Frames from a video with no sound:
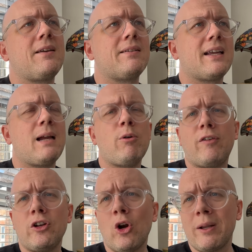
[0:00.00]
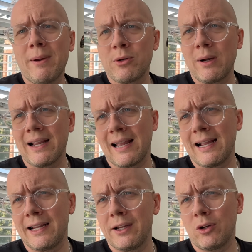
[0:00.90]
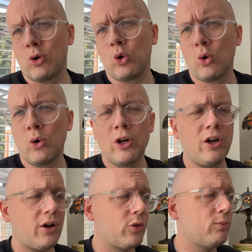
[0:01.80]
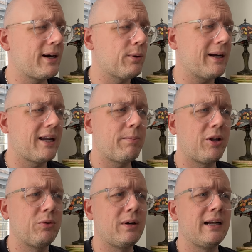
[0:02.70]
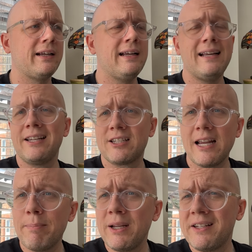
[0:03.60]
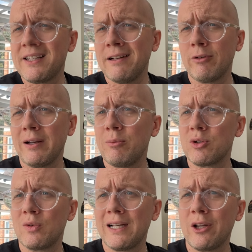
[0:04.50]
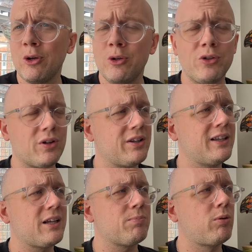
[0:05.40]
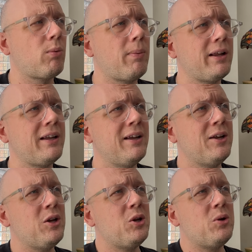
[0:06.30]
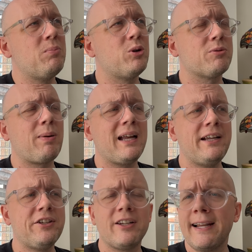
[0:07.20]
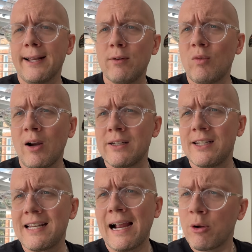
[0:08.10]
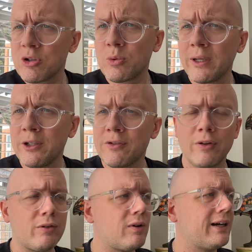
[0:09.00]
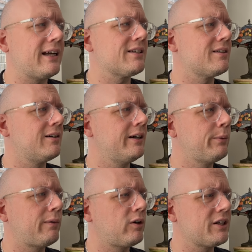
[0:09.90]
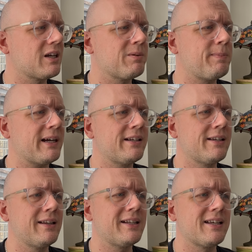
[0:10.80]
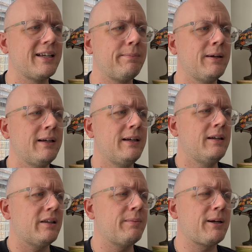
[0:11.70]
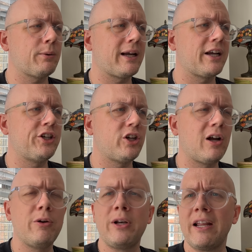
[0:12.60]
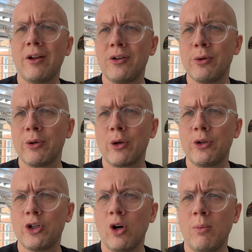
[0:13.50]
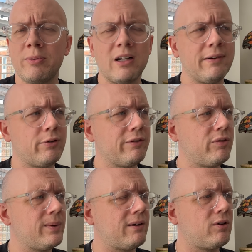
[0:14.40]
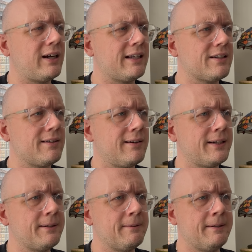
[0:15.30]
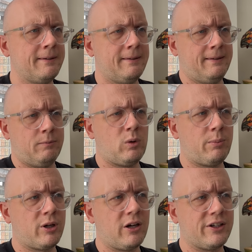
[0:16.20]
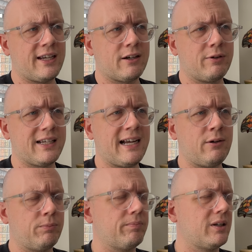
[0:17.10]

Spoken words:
Came off a Noni Madueke corner. I thought Madueke, by the way, his set-piece delivery was really good. I think that's probably puts paid to Declan Rice's outswingers from the right-hand side when Rice comes back into the team. I think Madueke showed he can do a good job delivering from that right-hand side while Bukayo Saka is out.